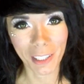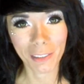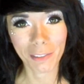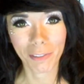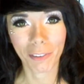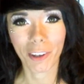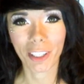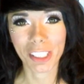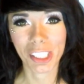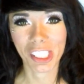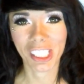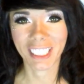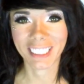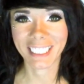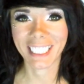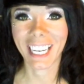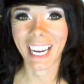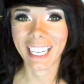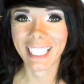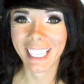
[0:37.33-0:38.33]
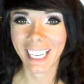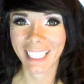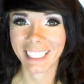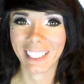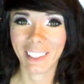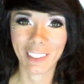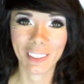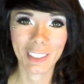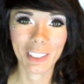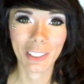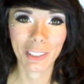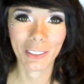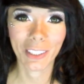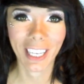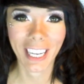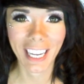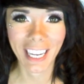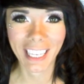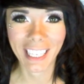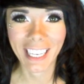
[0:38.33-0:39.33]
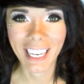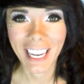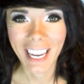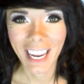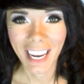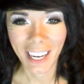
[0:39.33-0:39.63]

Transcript: unfortunately I cannot do a